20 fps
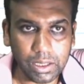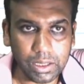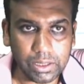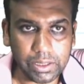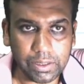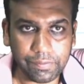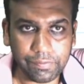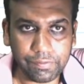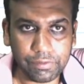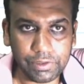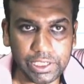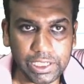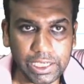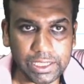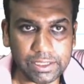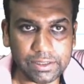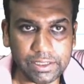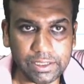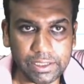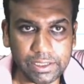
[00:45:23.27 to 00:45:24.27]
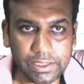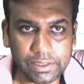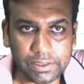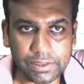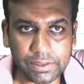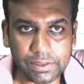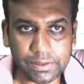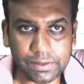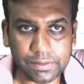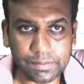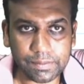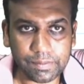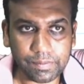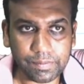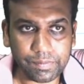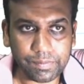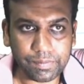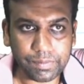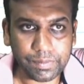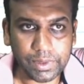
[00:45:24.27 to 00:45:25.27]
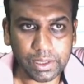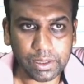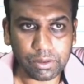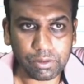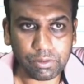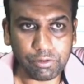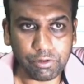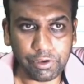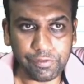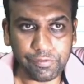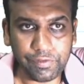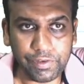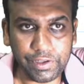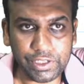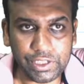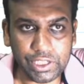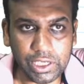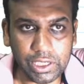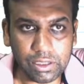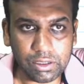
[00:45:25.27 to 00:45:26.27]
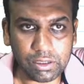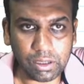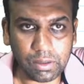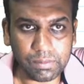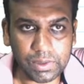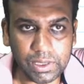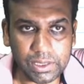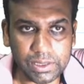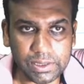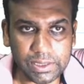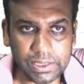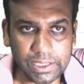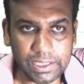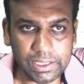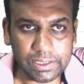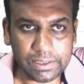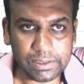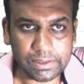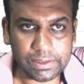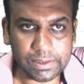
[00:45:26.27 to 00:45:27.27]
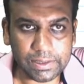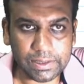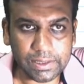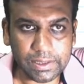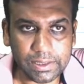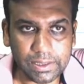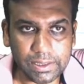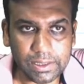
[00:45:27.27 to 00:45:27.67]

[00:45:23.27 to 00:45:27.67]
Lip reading: The Fourier series coefficient of this series